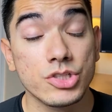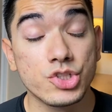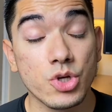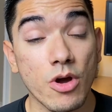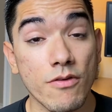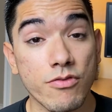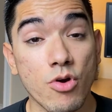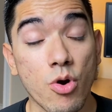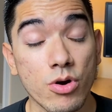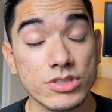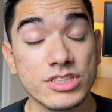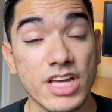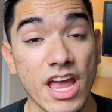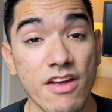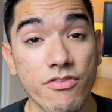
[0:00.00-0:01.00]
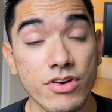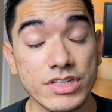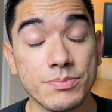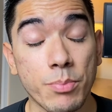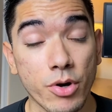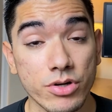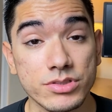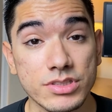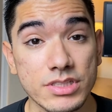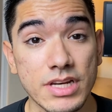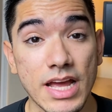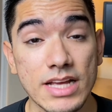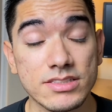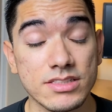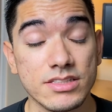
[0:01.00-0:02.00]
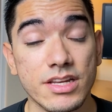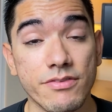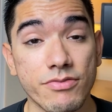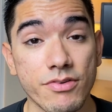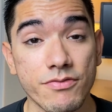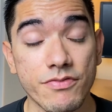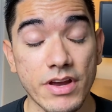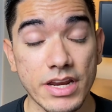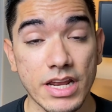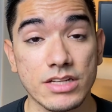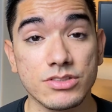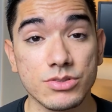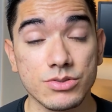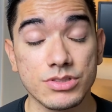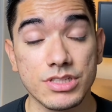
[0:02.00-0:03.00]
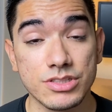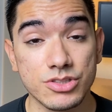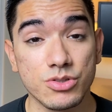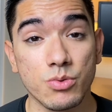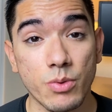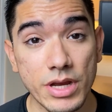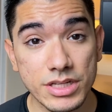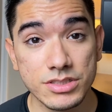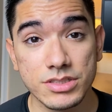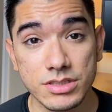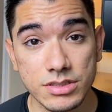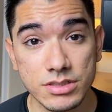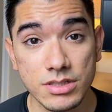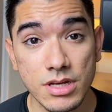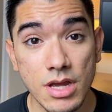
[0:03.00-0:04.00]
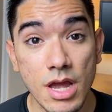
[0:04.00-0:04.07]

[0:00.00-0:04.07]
So of course, every person has a different financial situation,